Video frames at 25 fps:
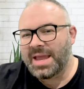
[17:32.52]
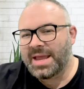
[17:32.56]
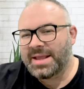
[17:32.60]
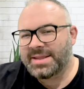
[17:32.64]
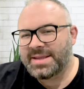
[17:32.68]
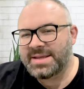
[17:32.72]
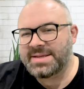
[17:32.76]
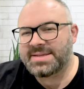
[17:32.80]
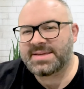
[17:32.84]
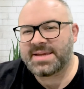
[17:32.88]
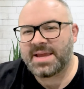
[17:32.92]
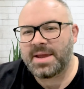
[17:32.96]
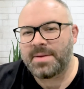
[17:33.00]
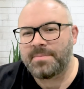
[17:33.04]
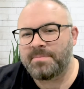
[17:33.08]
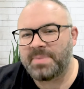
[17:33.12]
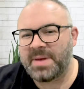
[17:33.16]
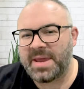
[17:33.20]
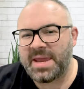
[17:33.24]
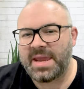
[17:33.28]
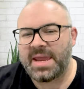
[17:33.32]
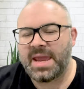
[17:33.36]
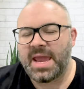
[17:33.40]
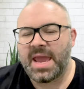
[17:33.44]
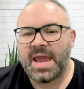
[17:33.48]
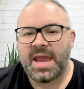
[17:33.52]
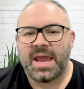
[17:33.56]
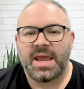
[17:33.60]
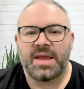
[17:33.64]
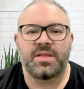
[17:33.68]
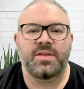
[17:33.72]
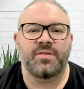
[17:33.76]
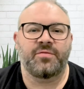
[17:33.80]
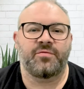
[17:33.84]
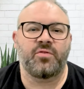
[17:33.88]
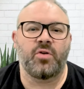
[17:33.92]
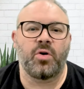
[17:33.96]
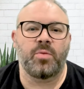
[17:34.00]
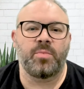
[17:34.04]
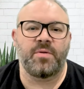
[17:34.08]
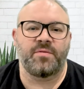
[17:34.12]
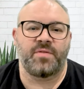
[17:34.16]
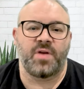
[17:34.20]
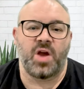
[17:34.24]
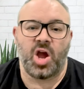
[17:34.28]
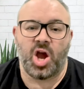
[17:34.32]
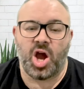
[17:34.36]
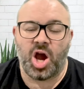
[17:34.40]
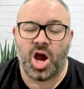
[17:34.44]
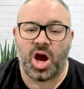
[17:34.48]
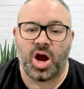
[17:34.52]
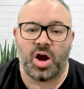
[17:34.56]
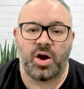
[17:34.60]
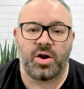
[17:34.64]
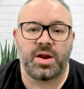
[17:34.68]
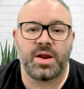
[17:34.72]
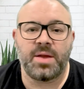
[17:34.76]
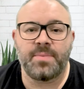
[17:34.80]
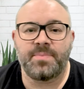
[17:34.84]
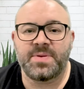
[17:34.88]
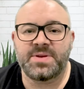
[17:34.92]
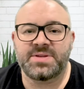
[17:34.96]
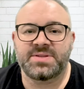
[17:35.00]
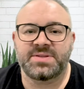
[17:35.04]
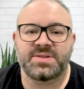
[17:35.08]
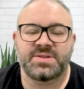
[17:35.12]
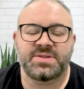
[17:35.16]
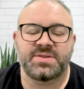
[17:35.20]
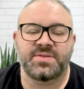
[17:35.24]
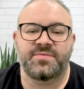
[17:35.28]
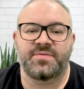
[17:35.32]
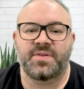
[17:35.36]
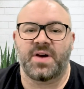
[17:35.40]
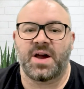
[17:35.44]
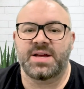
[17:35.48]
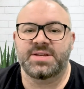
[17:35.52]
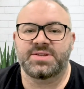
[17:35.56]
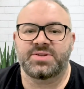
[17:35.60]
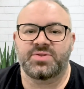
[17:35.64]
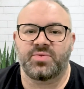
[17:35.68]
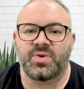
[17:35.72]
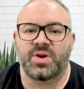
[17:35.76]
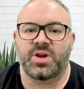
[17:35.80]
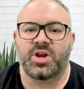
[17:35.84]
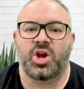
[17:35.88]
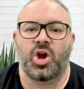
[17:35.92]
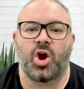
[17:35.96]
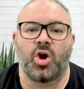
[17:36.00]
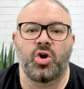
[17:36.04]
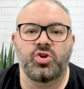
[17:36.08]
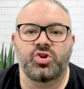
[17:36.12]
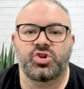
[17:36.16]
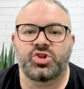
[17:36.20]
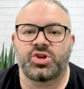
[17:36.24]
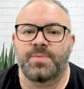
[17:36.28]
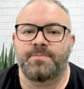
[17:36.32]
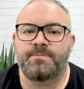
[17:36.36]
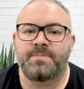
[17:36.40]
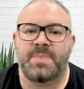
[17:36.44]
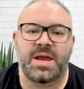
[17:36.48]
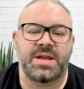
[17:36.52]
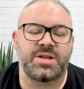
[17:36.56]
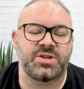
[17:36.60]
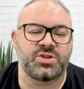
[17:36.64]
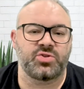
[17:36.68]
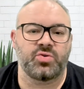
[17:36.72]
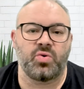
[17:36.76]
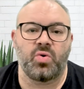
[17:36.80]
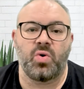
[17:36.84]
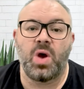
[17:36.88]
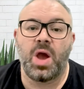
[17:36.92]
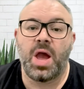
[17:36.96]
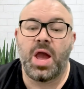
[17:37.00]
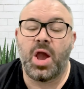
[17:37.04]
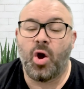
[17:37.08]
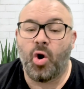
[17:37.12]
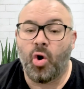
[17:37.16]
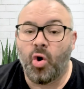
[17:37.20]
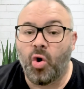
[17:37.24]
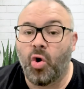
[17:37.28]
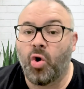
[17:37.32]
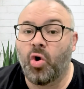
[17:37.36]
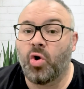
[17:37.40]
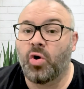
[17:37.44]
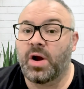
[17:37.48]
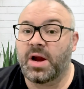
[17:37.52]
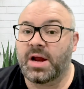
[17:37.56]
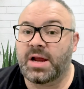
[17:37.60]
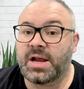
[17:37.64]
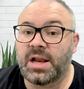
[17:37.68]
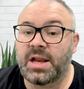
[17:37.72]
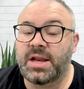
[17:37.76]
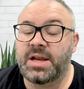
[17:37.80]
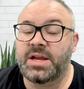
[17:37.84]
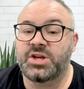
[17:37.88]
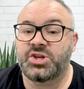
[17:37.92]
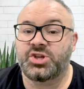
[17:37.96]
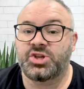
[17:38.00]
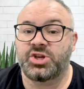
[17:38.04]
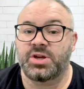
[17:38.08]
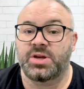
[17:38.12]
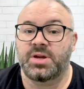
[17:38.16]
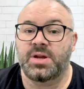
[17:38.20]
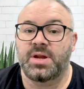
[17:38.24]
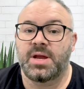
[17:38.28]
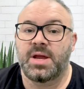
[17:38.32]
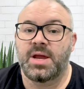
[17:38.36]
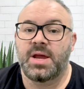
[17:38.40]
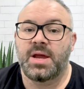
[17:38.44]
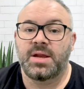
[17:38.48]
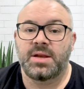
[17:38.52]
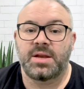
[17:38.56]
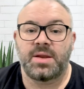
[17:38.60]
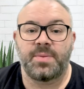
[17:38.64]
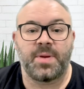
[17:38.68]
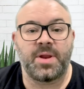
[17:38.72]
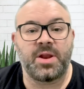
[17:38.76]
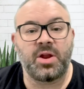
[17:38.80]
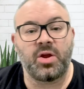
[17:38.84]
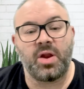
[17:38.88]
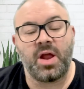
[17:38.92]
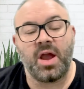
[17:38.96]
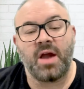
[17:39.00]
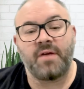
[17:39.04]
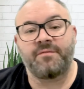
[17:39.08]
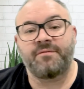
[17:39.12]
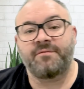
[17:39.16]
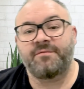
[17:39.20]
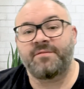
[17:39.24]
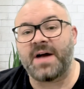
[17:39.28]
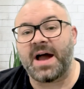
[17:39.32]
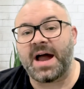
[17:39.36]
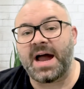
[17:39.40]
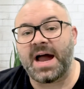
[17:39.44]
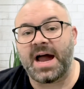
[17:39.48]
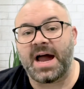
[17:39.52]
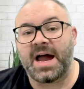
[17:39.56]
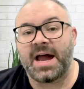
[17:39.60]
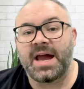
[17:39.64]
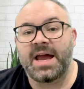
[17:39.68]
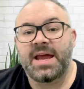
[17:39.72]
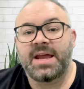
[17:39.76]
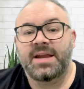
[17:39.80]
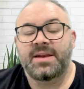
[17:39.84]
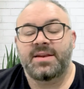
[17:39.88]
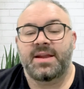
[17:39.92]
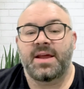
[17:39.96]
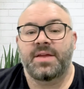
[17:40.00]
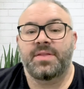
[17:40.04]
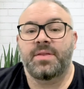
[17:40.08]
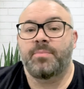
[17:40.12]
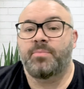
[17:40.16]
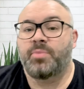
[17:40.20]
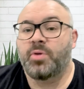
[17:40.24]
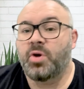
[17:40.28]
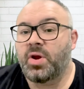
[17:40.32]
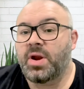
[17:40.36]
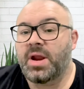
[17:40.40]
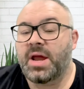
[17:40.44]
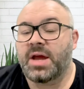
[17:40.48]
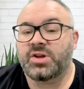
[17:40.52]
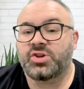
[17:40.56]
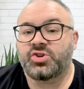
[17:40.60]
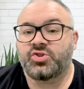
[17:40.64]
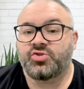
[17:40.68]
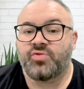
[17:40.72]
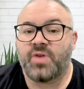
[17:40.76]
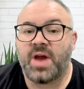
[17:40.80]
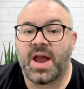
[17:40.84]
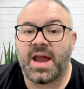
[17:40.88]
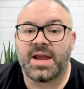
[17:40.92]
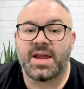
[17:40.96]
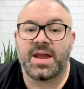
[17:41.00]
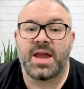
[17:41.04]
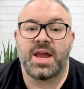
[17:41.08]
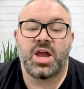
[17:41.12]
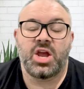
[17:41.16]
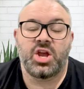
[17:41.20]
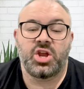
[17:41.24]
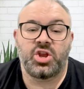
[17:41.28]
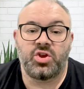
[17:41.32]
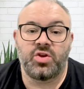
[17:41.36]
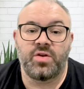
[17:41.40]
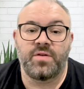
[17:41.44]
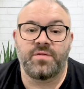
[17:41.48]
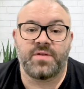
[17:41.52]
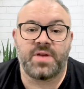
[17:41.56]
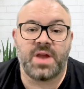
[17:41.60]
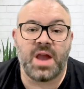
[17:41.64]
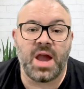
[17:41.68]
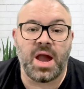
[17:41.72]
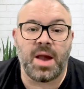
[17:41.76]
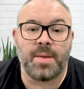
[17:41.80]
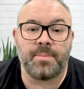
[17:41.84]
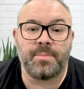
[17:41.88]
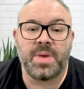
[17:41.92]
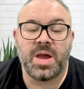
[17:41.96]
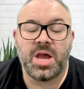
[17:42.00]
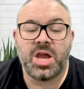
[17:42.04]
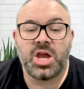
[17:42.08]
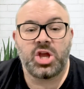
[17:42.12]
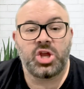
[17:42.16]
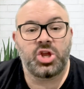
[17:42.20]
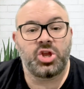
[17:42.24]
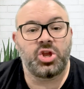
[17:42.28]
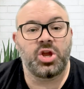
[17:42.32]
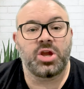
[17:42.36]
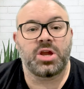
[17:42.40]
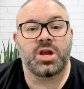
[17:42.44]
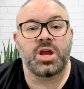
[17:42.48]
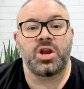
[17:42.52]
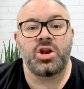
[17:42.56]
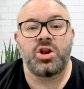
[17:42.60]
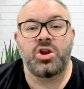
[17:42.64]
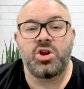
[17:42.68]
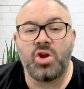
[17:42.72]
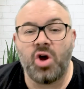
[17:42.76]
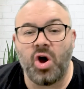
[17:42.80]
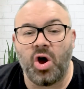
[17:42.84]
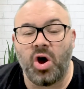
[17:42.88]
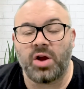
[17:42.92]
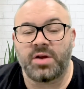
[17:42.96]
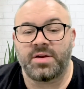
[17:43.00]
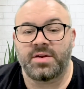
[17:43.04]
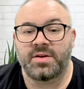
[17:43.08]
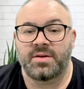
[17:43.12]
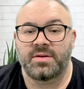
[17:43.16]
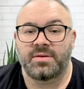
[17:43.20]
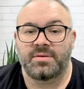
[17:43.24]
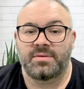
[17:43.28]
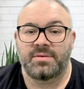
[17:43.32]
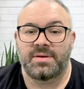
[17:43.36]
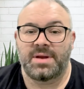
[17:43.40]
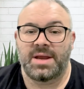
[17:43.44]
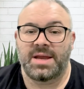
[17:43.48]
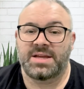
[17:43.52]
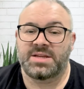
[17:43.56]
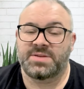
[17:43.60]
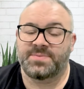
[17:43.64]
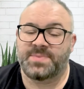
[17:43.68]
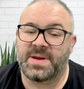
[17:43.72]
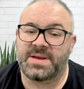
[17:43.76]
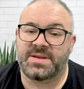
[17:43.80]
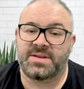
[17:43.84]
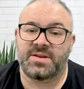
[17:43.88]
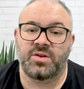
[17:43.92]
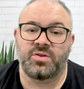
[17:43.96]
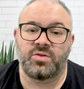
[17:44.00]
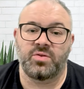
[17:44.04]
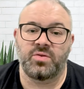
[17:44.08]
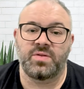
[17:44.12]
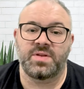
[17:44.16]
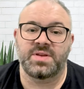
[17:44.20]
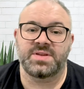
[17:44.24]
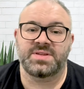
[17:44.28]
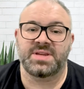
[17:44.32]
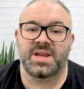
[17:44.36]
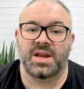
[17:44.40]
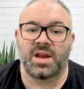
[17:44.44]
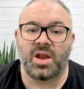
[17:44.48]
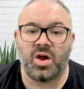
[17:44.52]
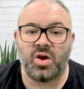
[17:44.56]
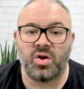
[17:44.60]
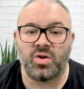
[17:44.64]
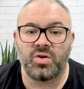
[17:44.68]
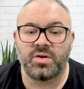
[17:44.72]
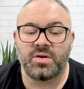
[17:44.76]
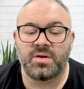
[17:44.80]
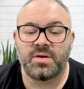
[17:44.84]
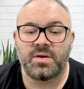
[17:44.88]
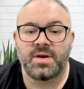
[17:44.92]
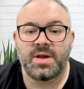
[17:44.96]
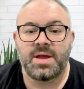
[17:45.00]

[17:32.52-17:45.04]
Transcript: This can be in the form of hiring a business advisor, a coach, a mentor, or a clinician. Depending on how far down the burnout track you've come, you cannot expect to do this alone.